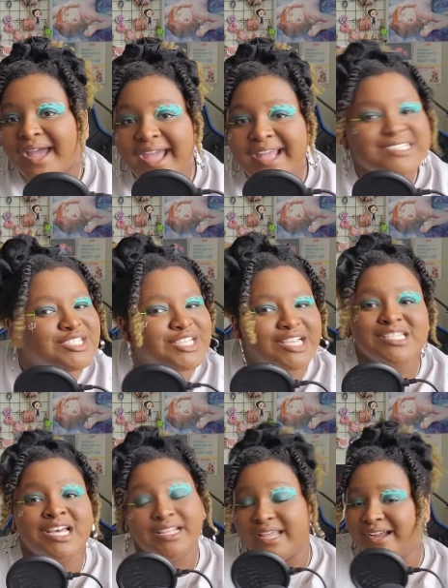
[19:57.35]
it's It's just
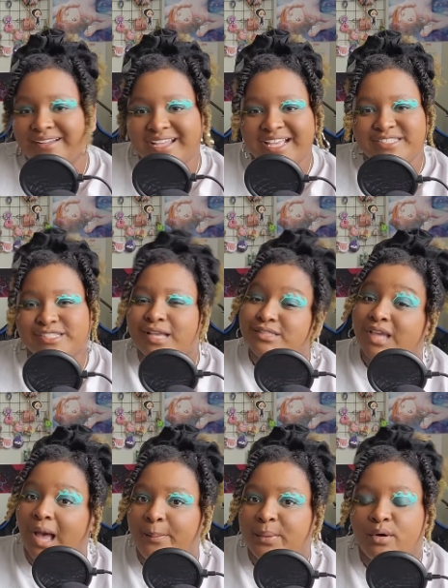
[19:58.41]
hilarious,
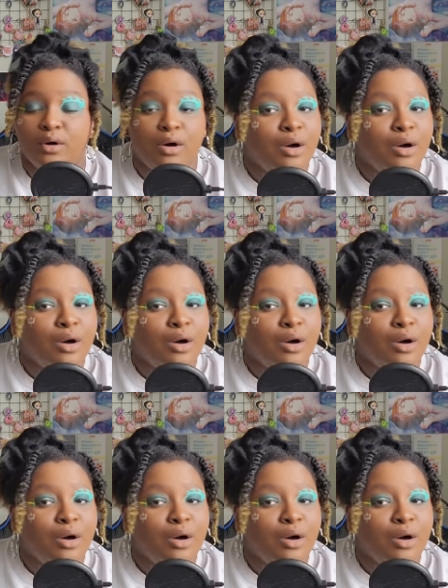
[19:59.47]
topical,